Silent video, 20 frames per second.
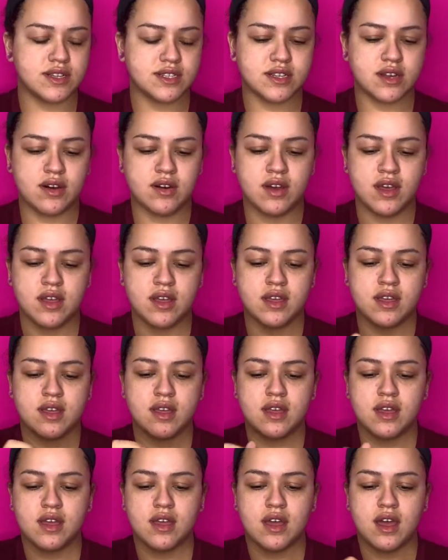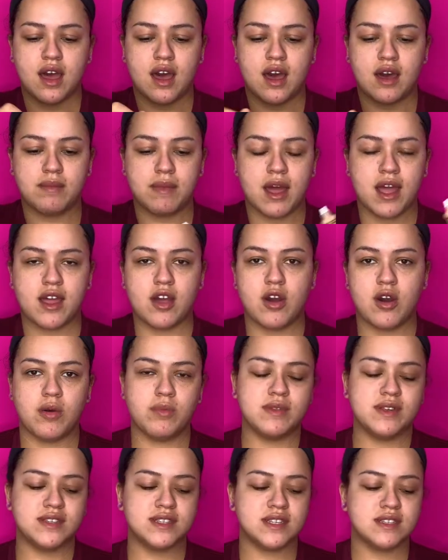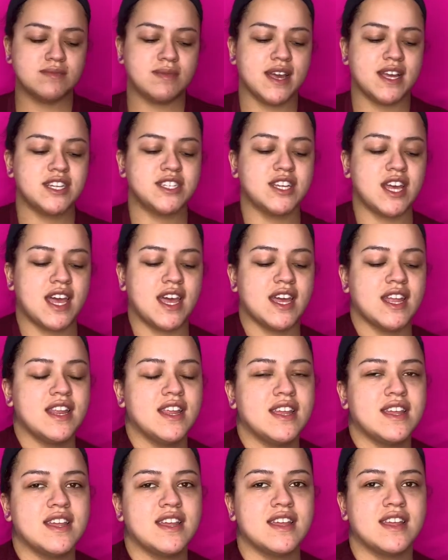So I hope this is my shade,